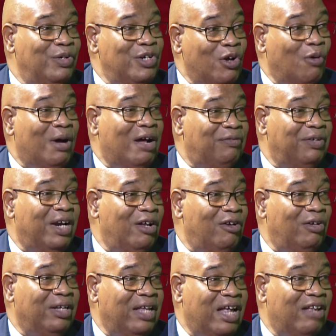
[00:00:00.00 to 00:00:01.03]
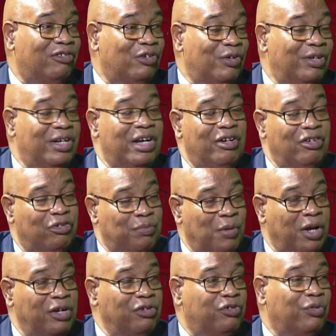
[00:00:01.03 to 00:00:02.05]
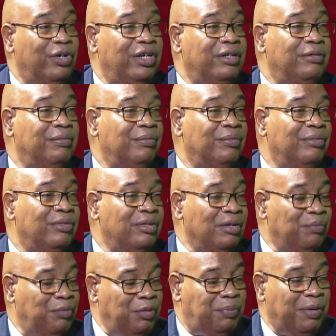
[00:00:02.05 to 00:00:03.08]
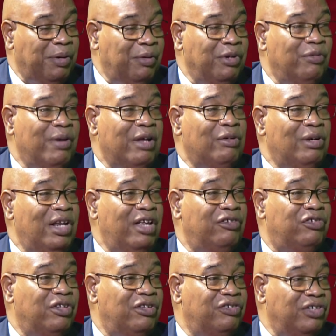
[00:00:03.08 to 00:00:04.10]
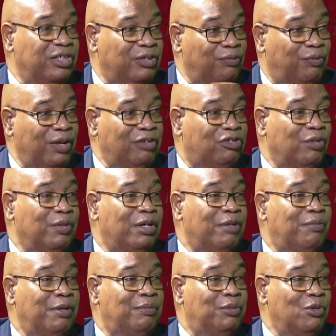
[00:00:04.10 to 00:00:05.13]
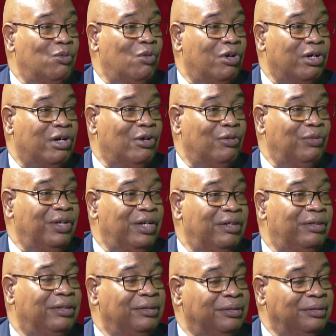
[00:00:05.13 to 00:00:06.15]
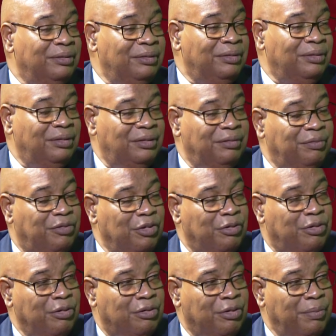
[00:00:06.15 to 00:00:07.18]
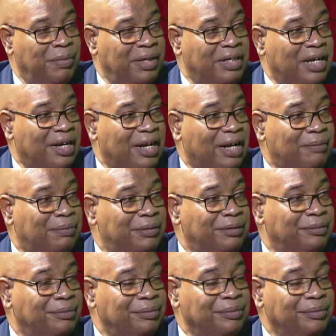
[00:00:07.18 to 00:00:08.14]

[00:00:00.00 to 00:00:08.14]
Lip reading: now have an oil and gas unit that is monitoring, preparing regulations, interfacing with the people who work out there to make that happen.